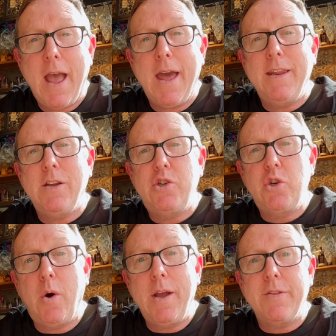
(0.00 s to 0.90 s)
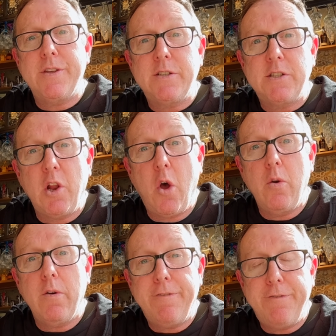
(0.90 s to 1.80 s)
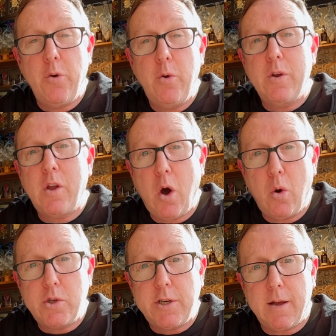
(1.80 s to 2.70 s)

and enjoy the slow food culture.